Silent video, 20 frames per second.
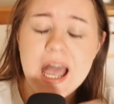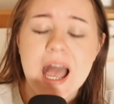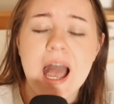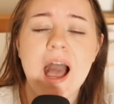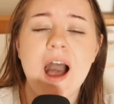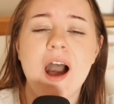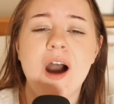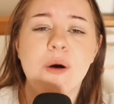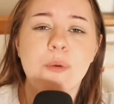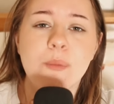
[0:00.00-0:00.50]

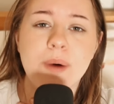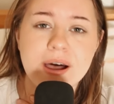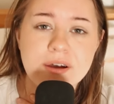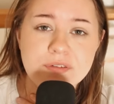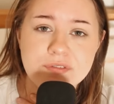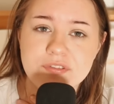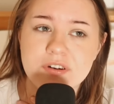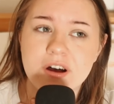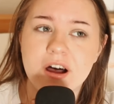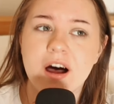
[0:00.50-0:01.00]

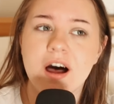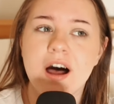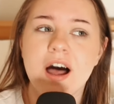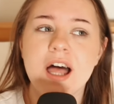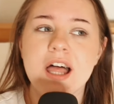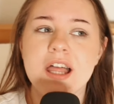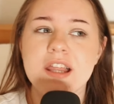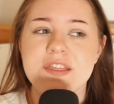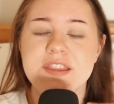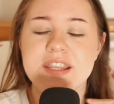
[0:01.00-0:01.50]
However,
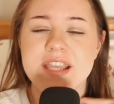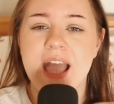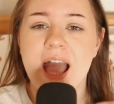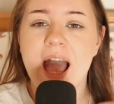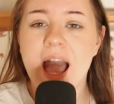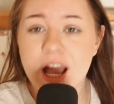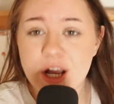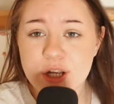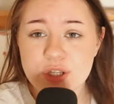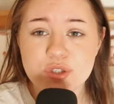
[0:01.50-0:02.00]
the
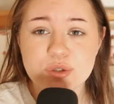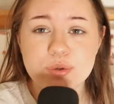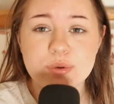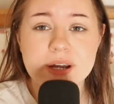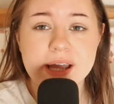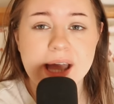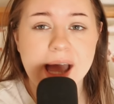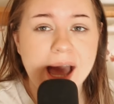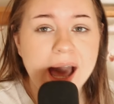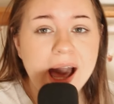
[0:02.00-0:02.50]
actual
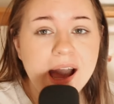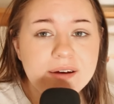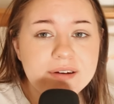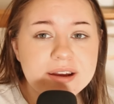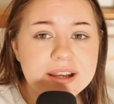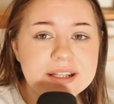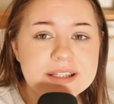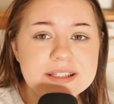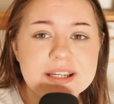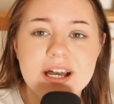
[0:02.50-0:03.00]

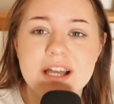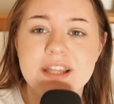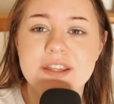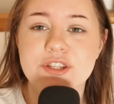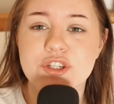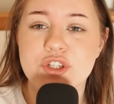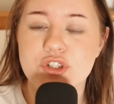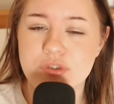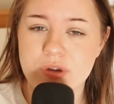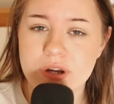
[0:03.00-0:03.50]
character, the
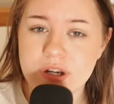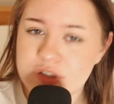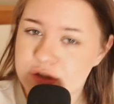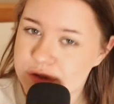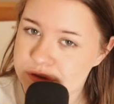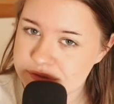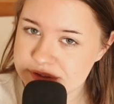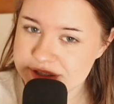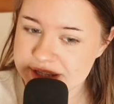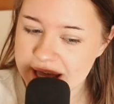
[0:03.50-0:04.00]
structure
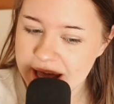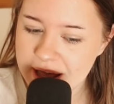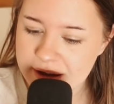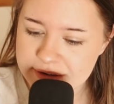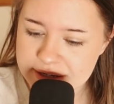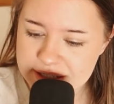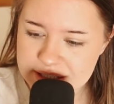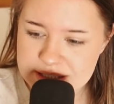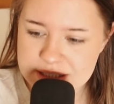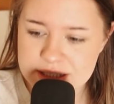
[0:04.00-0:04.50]
of the
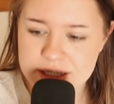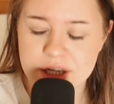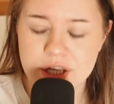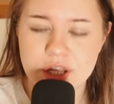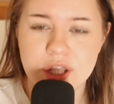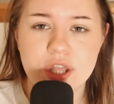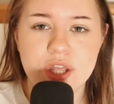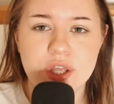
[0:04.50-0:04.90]
character,